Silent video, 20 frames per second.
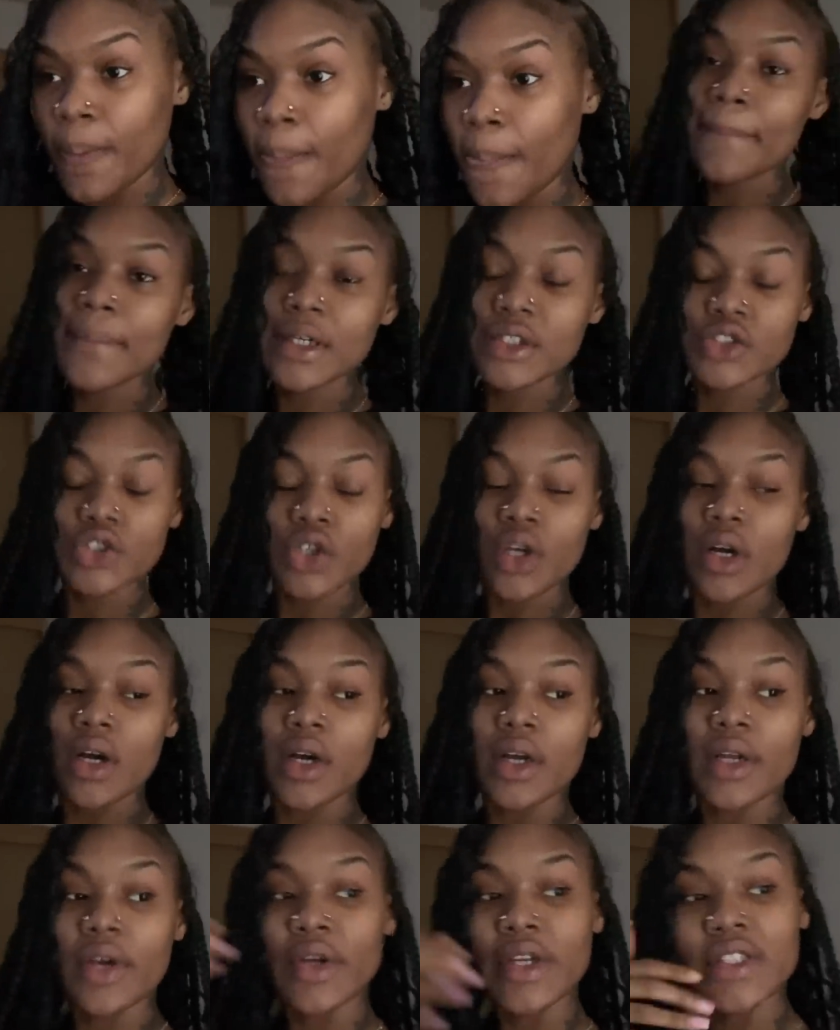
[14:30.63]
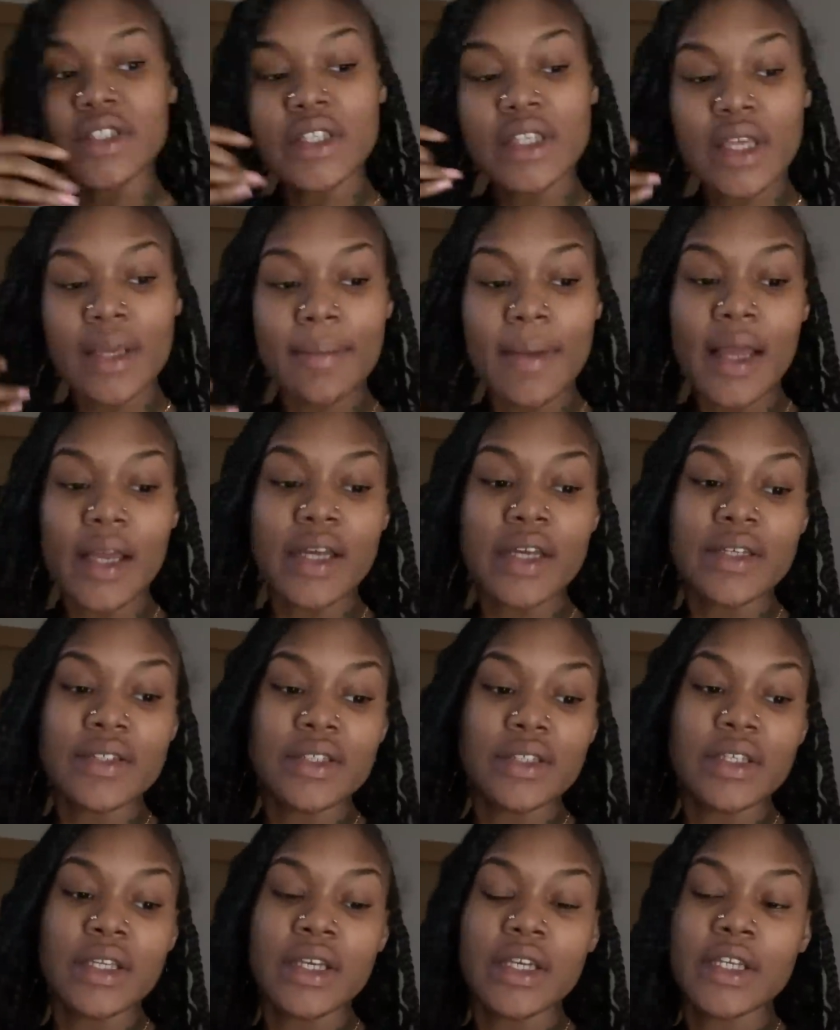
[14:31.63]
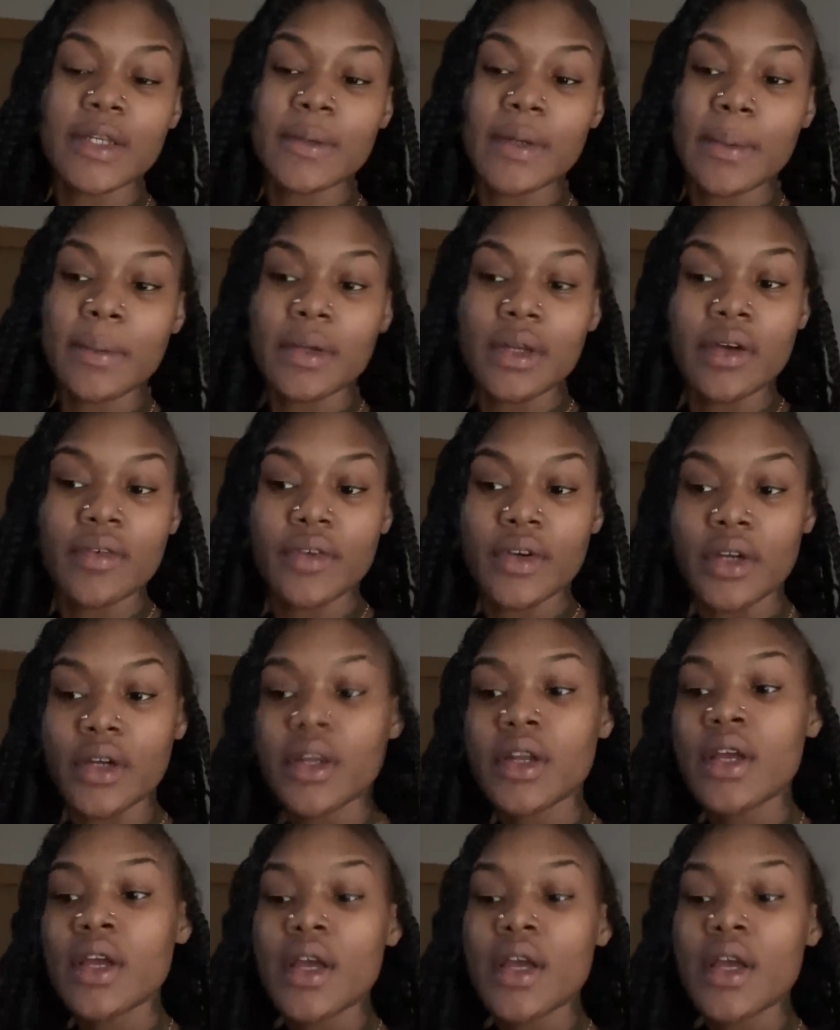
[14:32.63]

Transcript: but y'all, Chrissy and my cousin did end up coming over.